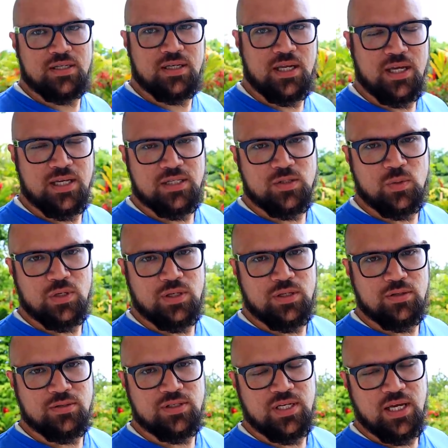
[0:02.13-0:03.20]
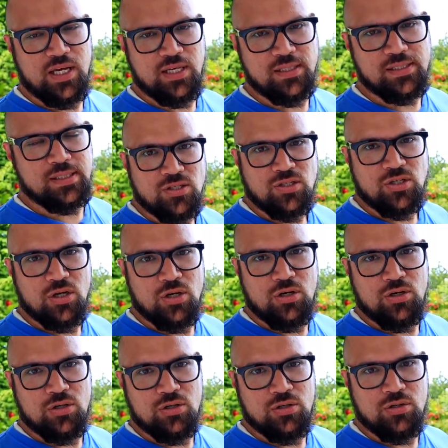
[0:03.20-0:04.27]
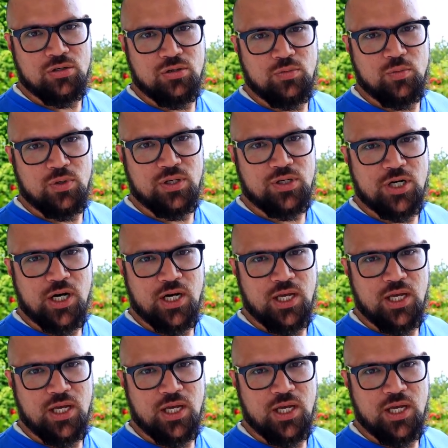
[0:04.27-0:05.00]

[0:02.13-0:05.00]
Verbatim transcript: Today is one of those days. So we're trying